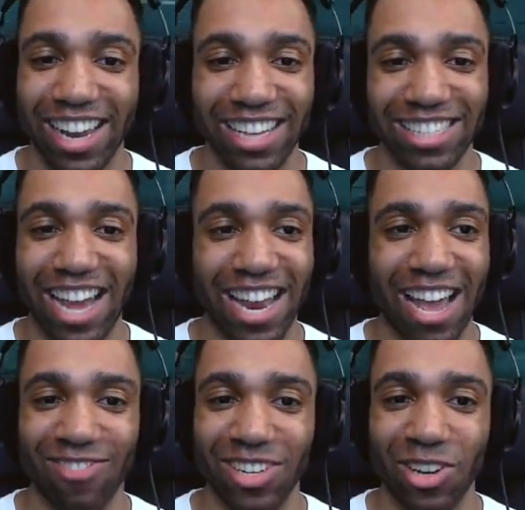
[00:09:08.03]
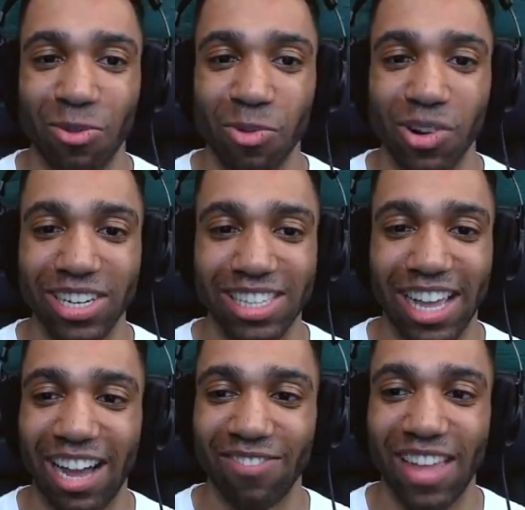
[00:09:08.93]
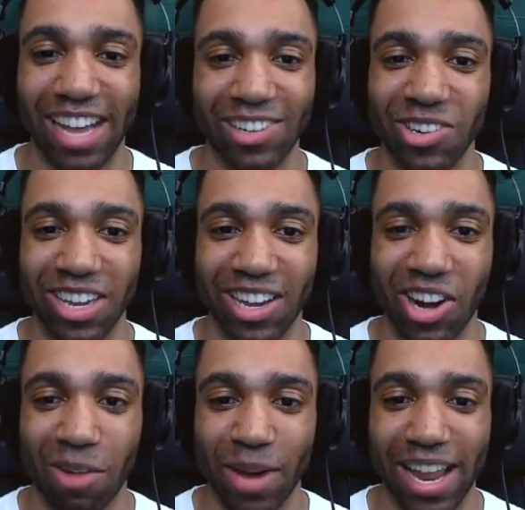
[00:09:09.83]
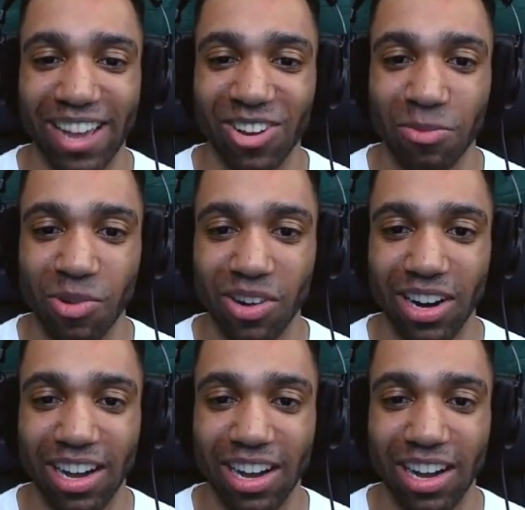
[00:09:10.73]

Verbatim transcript: That's not happening no more. He's like, I'm not gonna get caught by that no more.